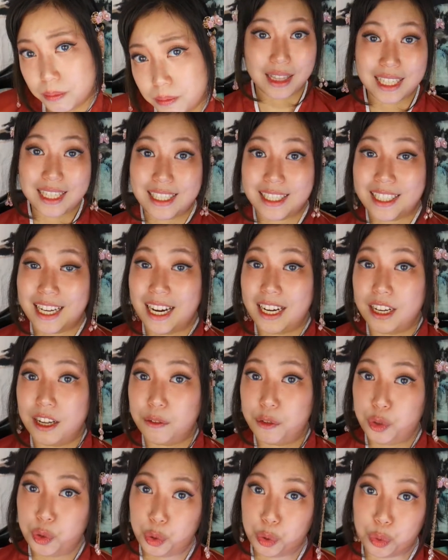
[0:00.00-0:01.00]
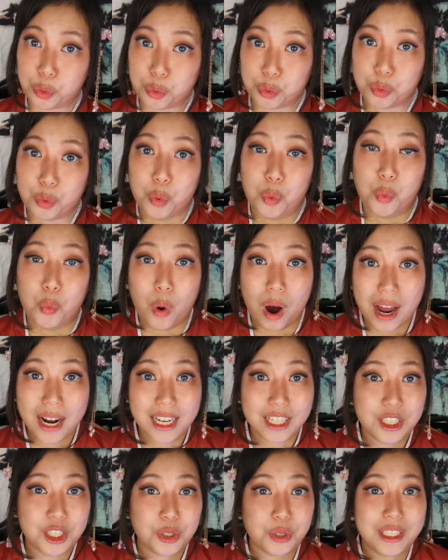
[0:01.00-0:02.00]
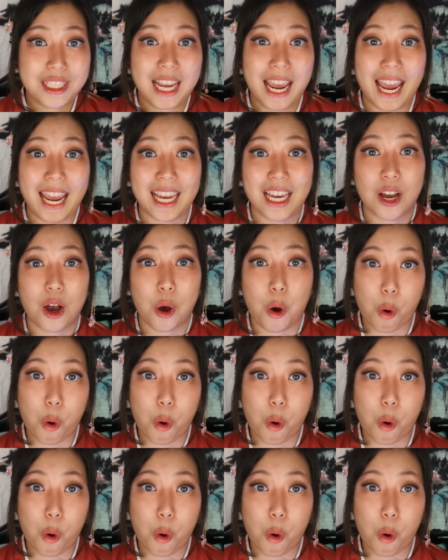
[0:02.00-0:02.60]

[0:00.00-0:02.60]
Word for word: The state of Chu wanted to take